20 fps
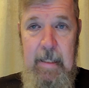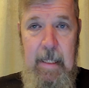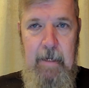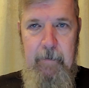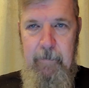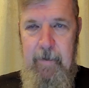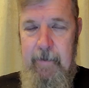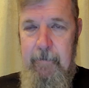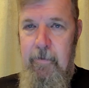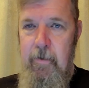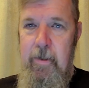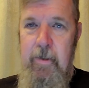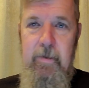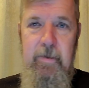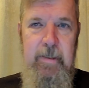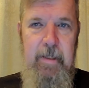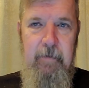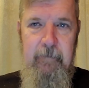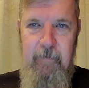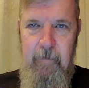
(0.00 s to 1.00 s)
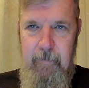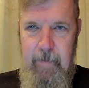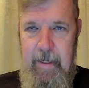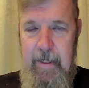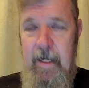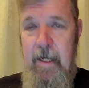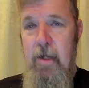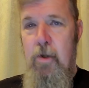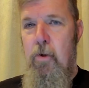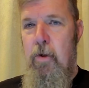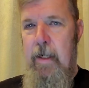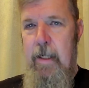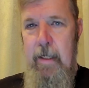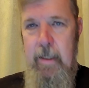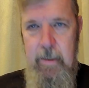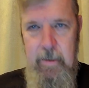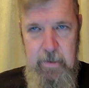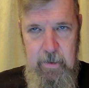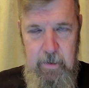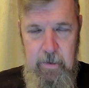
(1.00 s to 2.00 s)
A lot of people used it for baking
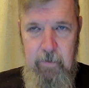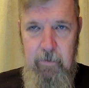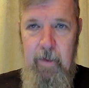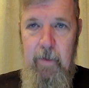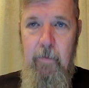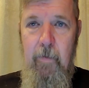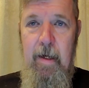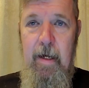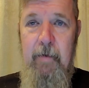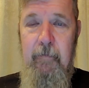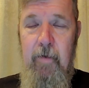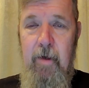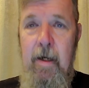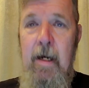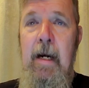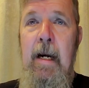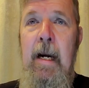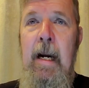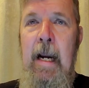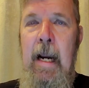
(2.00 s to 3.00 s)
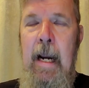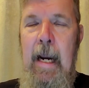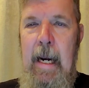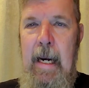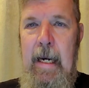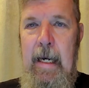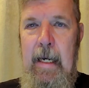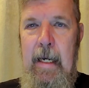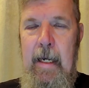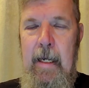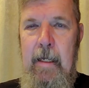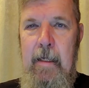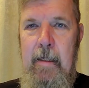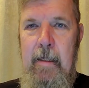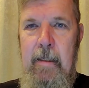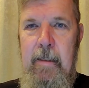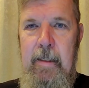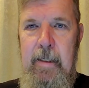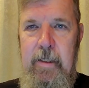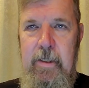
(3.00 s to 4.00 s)
cookies and doing whatever. And
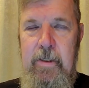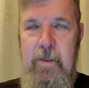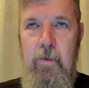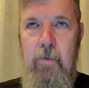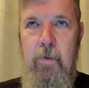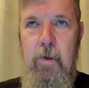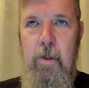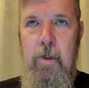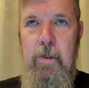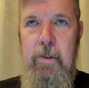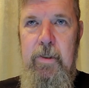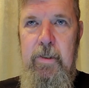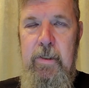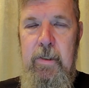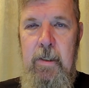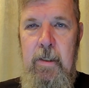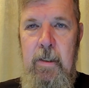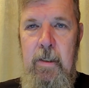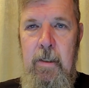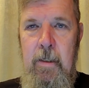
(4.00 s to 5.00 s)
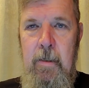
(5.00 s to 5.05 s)
the stores,